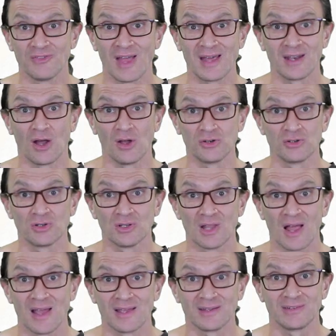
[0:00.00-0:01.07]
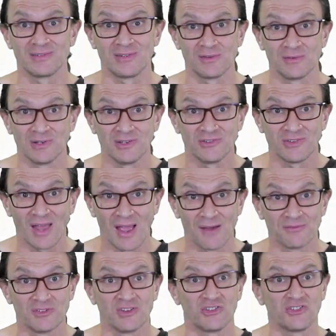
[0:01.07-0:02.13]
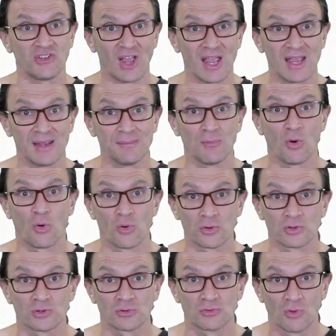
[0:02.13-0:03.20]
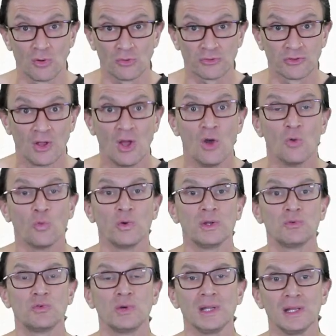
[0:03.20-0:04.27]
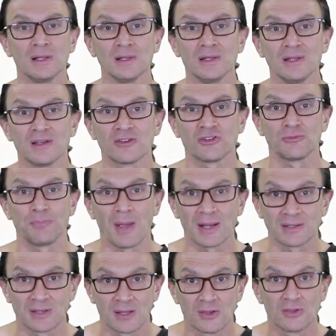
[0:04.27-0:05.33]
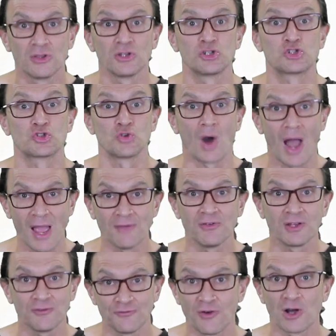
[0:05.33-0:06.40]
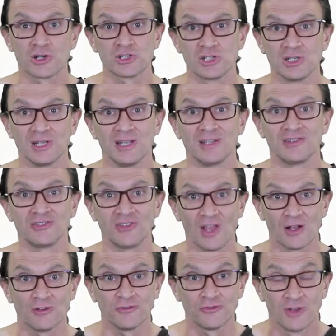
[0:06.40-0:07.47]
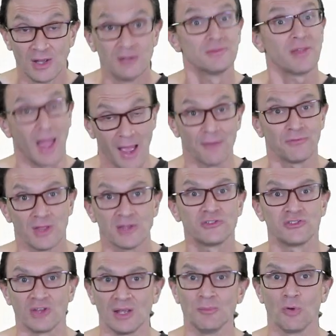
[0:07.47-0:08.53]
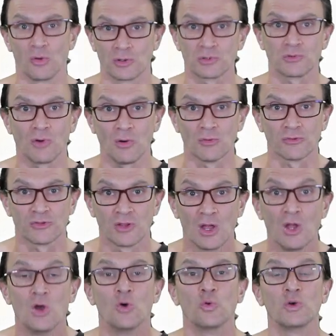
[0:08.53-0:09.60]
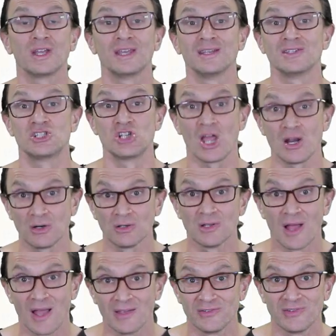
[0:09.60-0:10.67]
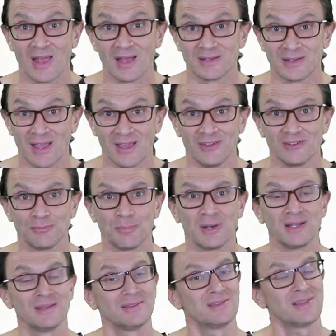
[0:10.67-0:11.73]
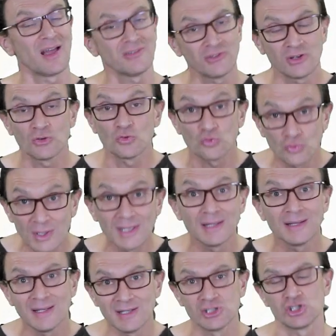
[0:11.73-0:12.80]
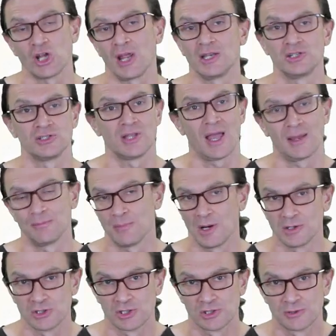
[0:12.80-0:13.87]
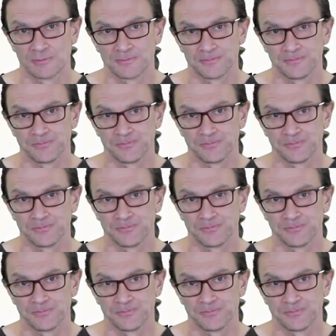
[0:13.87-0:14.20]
of that underlying series to have the same order growth, we really expect the driving function itself to have that same order growth. We can generalize that case, but it doesn't really change that much.